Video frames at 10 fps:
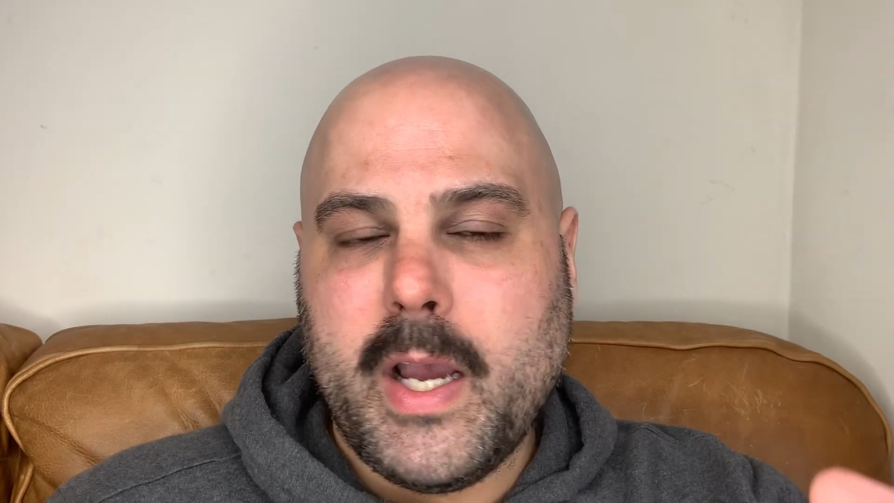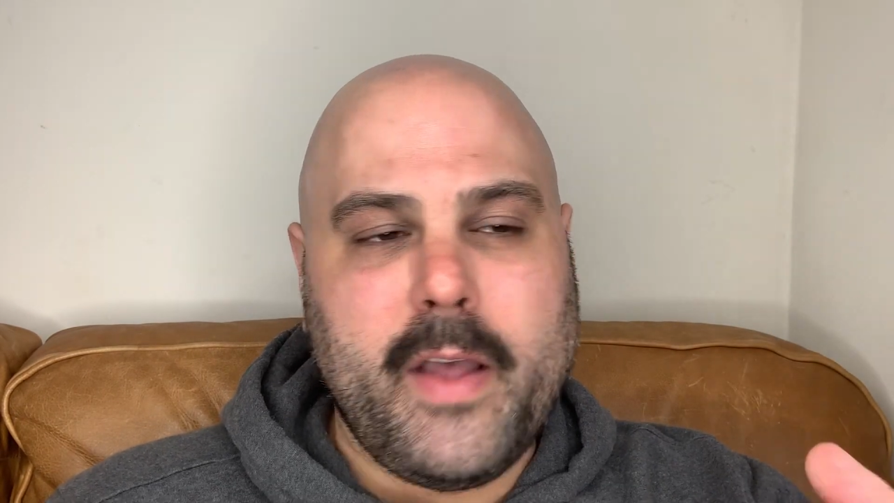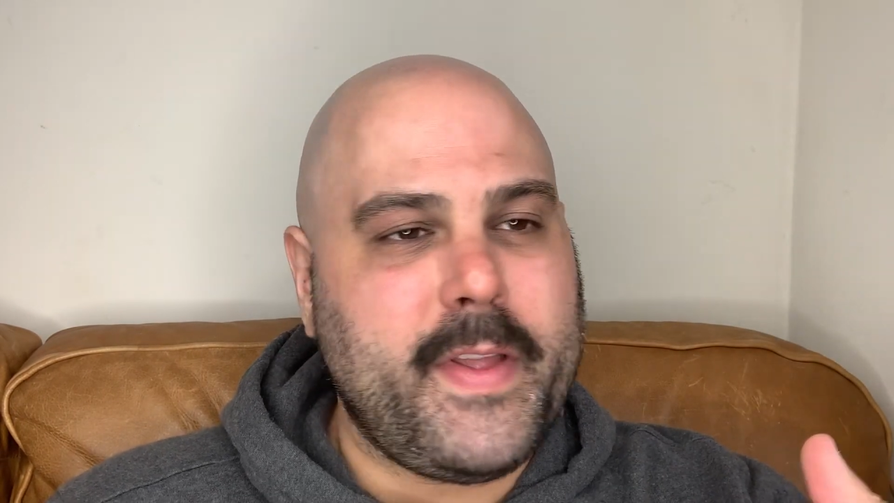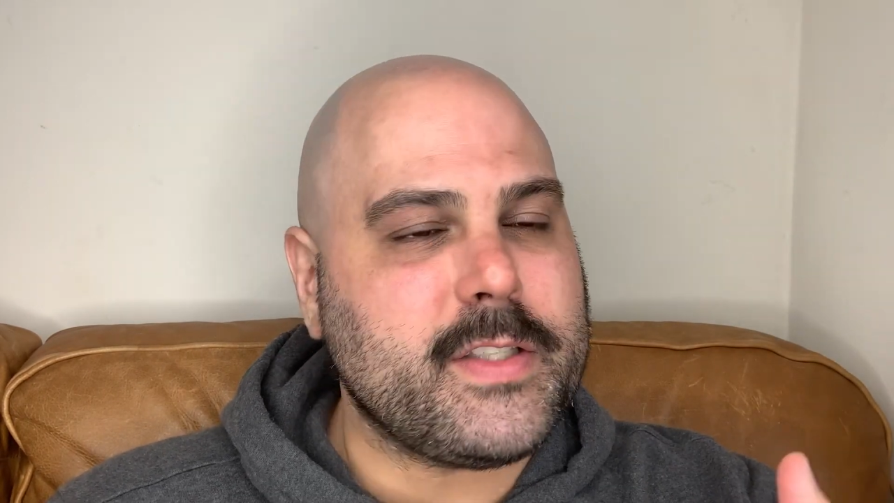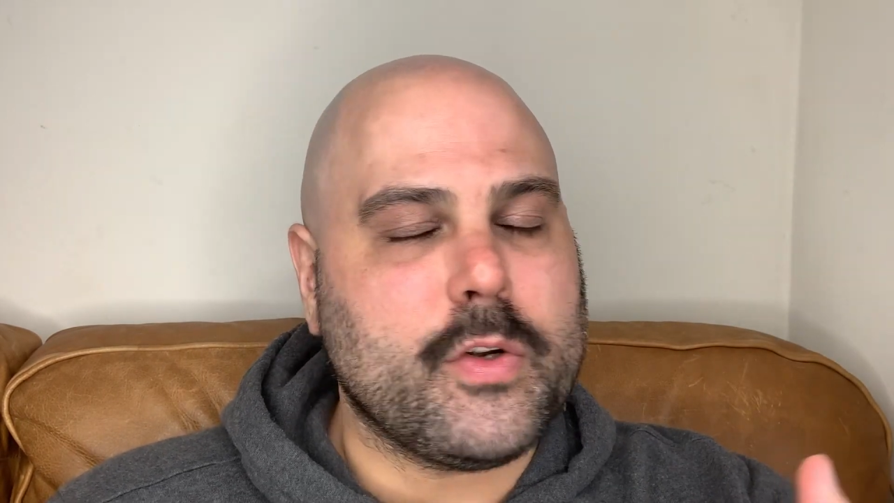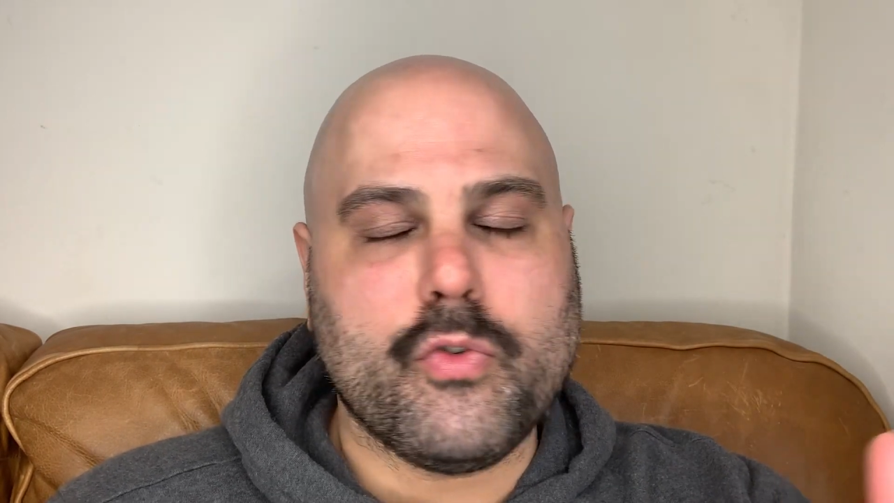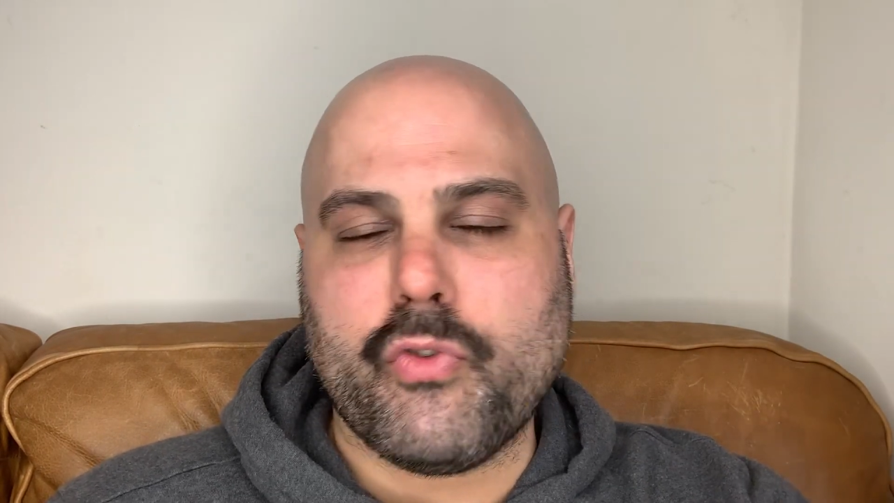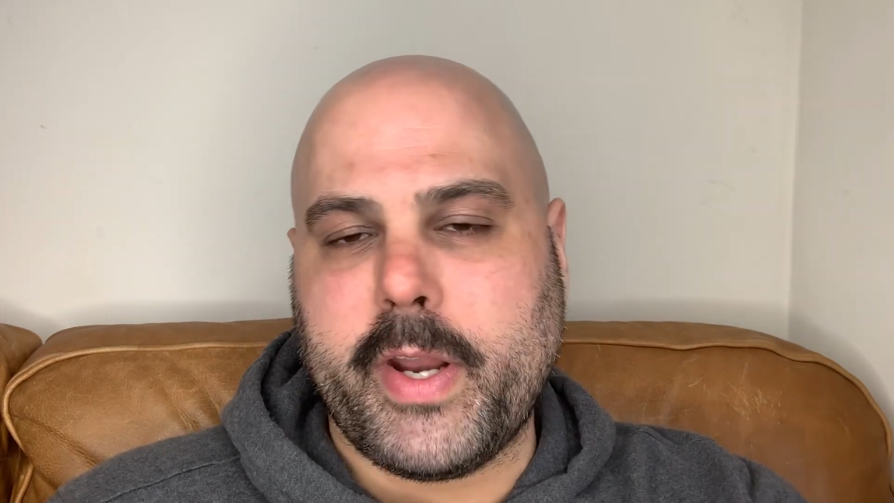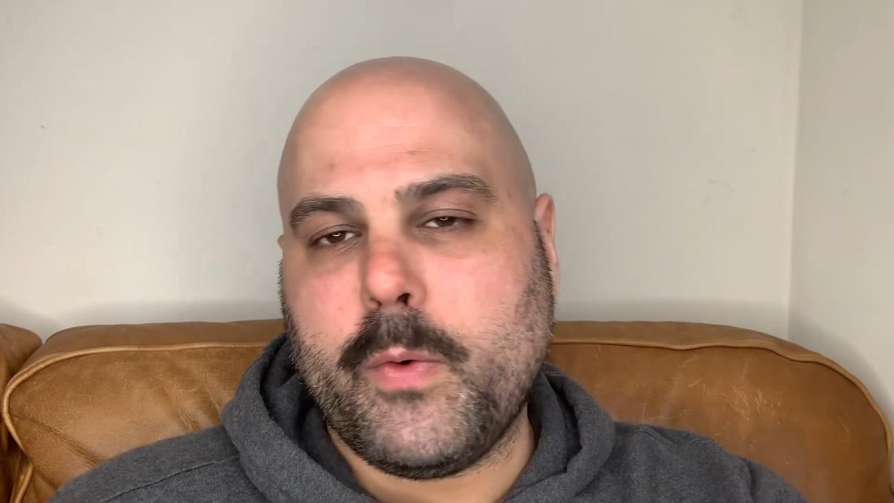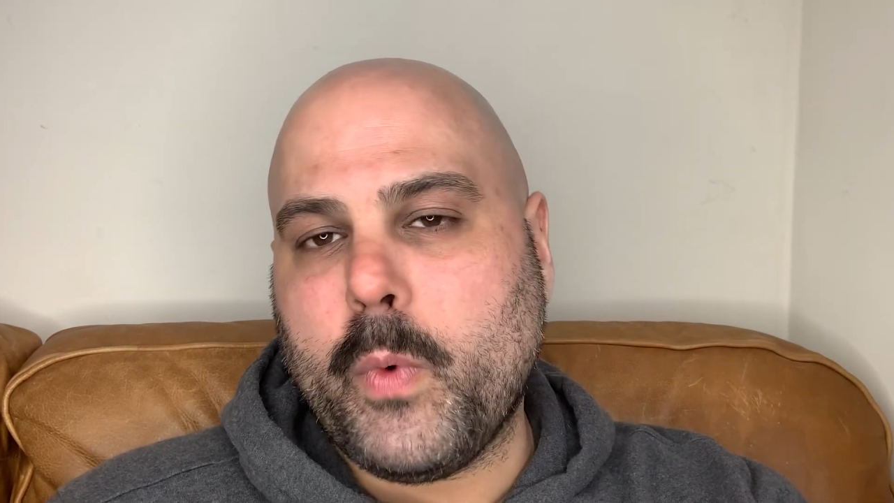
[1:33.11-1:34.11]
And that's a
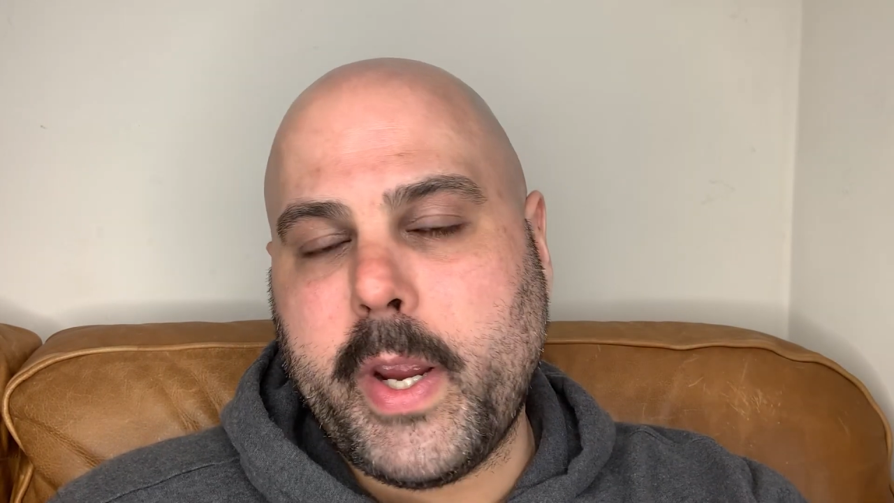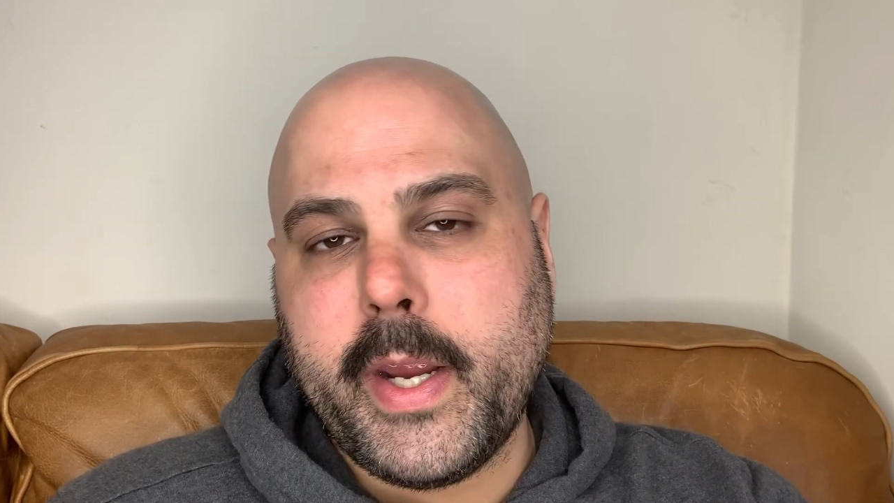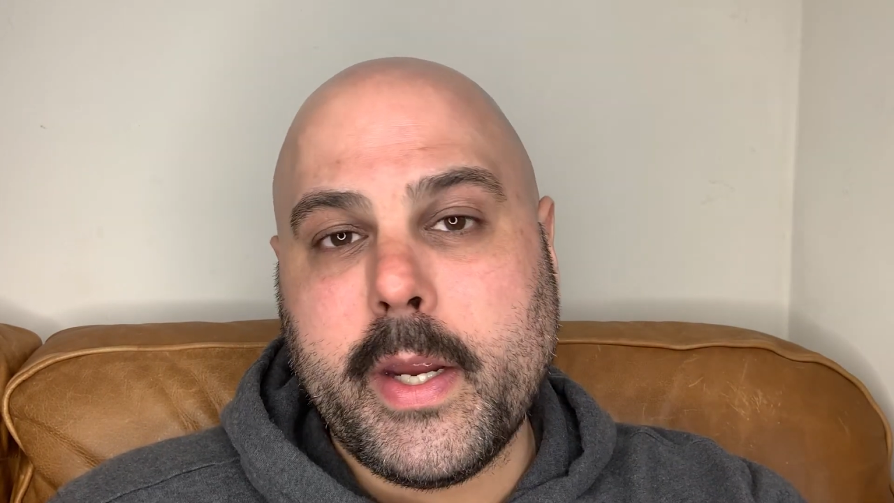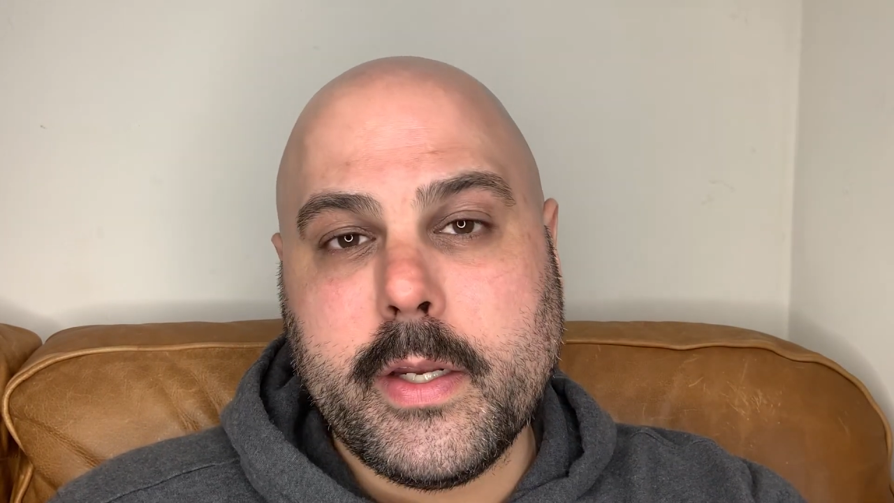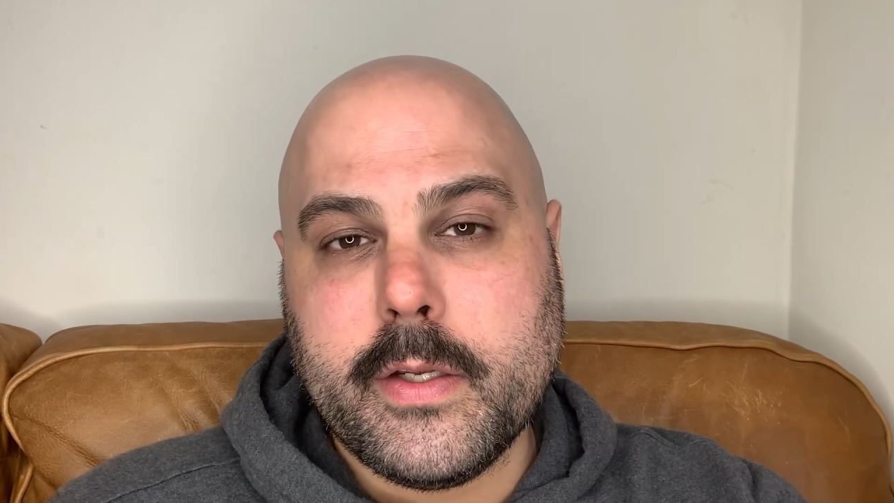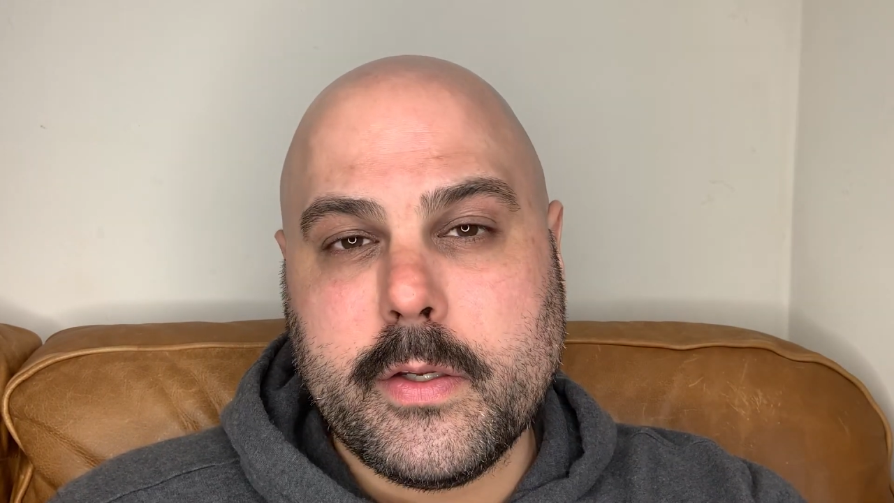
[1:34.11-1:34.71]
great way